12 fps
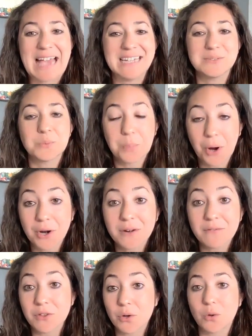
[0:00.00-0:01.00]
And part
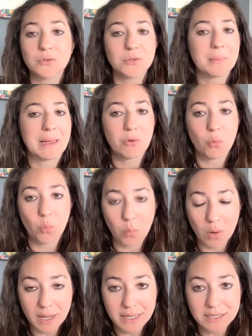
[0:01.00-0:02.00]
of the goal, no matter
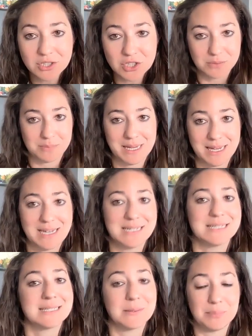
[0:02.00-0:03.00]
what, should be
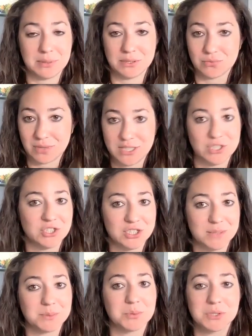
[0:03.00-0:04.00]
is to build
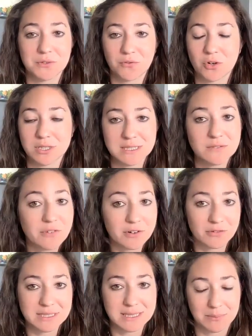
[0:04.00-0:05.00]
relationships, which of course is
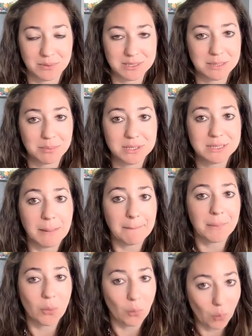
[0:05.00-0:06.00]
fundraising principle
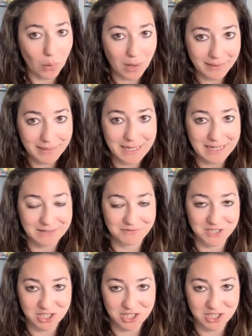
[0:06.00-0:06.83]
number one that I've